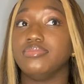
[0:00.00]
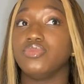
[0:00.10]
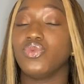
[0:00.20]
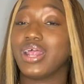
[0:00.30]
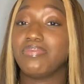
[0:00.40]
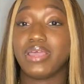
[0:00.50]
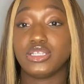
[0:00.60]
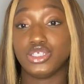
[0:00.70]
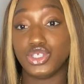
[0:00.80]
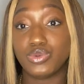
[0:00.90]
what I plan
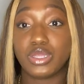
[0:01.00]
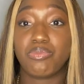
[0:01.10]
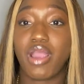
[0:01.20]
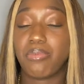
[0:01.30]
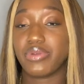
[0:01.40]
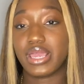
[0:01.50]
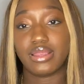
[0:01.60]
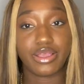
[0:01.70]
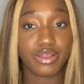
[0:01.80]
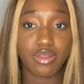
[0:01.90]
to do with the property,
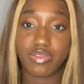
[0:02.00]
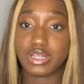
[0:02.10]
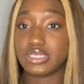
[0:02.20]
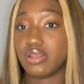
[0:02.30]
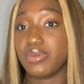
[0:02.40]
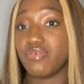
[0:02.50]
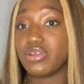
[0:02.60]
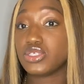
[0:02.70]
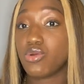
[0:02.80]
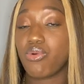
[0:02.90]
let her know that it's going to be a
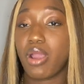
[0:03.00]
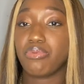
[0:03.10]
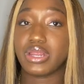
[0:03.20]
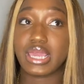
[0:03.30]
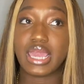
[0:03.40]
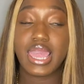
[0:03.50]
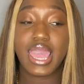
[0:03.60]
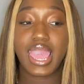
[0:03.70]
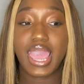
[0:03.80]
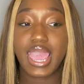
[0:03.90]
rental property,
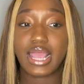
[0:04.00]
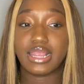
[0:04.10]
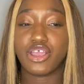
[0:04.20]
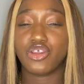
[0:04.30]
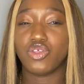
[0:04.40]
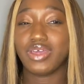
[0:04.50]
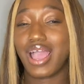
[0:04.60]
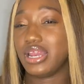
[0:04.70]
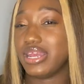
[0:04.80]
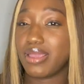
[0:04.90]
and let her know the
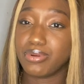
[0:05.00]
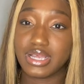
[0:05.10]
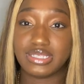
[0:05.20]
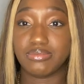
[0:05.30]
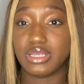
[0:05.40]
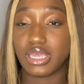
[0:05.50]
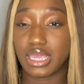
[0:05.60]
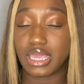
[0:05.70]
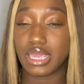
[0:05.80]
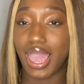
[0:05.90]
kind of neighborhoods I'm
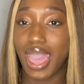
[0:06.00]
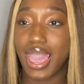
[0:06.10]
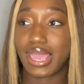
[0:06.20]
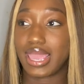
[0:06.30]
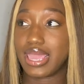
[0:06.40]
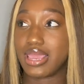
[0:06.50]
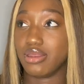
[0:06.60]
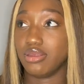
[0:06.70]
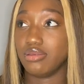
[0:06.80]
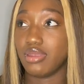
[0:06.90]
looking at,
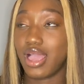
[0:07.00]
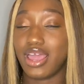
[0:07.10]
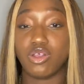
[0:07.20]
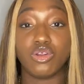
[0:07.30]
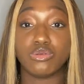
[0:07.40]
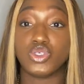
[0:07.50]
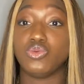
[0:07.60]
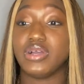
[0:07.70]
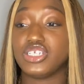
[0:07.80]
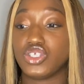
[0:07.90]
and I don't know too
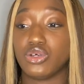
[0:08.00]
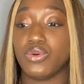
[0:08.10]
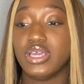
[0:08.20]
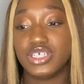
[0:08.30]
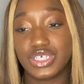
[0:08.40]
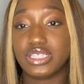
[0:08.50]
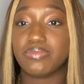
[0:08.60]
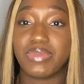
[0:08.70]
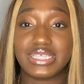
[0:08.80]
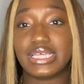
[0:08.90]
much. So she's
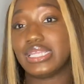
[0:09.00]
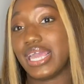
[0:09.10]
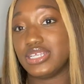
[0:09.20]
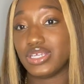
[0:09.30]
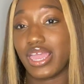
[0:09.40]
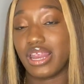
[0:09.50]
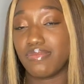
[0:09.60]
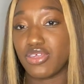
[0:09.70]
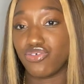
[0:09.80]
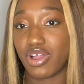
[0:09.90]
basically educating
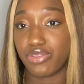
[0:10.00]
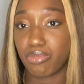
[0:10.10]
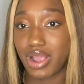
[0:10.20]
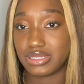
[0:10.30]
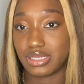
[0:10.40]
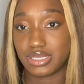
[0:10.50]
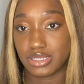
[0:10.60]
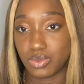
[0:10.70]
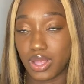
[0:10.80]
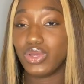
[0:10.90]
me throughout the process as
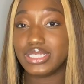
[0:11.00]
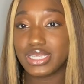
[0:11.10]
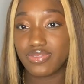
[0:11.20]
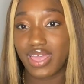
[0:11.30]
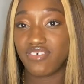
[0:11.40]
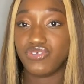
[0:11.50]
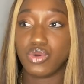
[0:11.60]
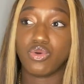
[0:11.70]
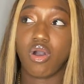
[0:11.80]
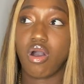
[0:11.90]
well. We did that
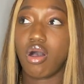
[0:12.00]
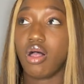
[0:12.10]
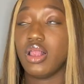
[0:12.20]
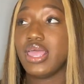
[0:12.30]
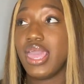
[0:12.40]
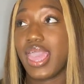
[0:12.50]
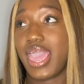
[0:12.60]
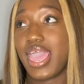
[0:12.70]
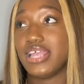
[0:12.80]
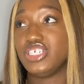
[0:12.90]
phone call,
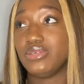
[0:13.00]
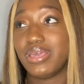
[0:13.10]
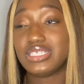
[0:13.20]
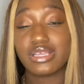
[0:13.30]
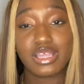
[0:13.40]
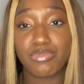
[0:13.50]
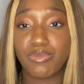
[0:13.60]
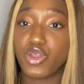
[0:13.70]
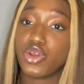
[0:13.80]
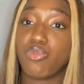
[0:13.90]
and she basically put
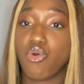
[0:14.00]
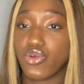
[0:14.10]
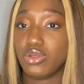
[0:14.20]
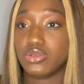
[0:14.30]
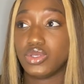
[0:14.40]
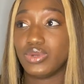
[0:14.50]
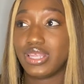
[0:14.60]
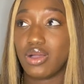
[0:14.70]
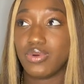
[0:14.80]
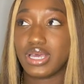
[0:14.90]
me on a portal. So what
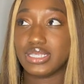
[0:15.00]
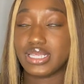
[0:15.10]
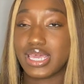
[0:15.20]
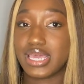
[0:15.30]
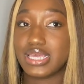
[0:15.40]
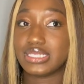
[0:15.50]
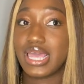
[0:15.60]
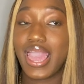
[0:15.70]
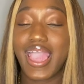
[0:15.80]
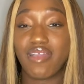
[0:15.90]
that was is
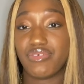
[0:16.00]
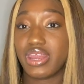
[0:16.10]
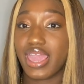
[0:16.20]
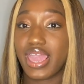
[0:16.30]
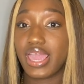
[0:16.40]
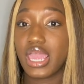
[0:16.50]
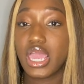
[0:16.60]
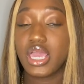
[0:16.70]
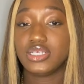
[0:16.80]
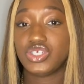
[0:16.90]
every day,
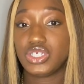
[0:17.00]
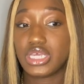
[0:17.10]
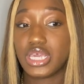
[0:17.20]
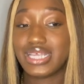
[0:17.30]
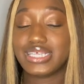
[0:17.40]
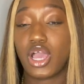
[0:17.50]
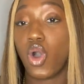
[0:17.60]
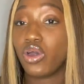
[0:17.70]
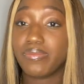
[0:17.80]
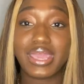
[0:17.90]
it's like an
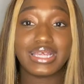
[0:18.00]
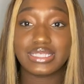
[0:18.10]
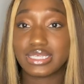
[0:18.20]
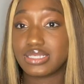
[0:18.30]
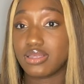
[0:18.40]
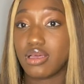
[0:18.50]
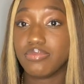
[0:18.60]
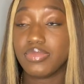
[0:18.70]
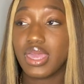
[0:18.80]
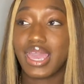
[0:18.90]
automated system.
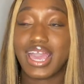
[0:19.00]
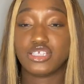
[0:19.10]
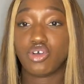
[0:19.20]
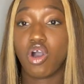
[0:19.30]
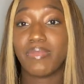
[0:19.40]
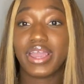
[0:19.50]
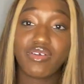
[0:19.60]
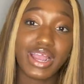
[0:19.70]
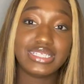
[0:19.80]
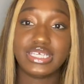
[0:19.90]
It has all my
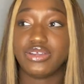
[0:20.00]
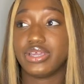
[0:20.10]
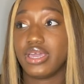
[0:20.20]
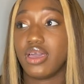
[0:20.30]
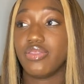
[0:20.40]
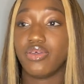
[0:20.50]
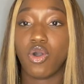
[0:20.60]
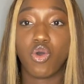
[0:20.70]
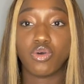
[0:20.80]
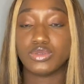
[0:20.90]
criteria, the
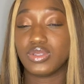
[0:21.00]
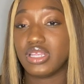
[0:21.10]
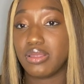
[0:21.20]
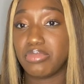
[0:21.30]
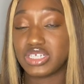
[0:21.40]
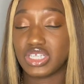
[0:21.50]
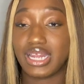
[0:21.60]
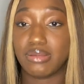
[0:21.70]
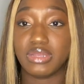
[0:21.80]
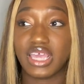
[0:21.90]
homes within the budget that
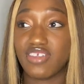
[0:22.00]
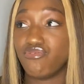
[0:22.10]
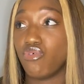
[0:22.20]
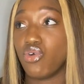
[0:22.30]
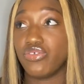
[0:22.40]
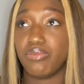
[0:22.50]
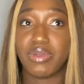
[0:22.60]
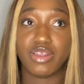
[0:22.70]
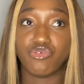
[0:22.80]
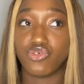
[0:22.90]
I'm looking for, the
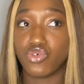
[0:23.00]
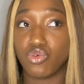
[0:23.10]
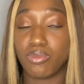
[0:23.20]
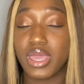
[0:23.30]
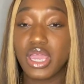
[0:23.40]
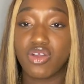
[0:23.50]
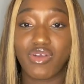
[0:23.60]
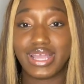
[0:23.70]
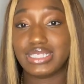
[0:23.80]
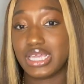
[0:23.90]
bedroom
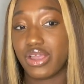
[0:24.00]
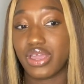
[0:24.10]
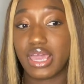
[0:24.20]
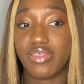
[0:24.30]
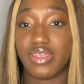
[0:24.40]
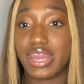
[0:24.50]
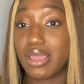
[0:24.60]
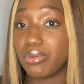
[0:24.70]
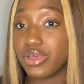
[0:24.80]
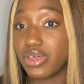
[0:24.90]
criteria, the
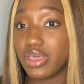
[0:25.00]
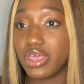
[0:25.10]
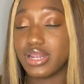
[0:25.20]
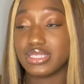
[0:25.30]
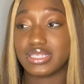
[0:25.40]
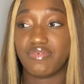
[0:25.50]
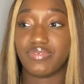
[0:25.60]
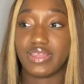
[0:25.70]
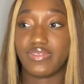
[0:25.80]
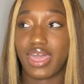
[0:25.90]
neighborhood and stuff
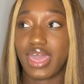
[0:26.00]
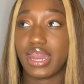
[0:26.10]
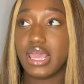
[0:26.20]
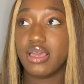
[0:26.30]
like that,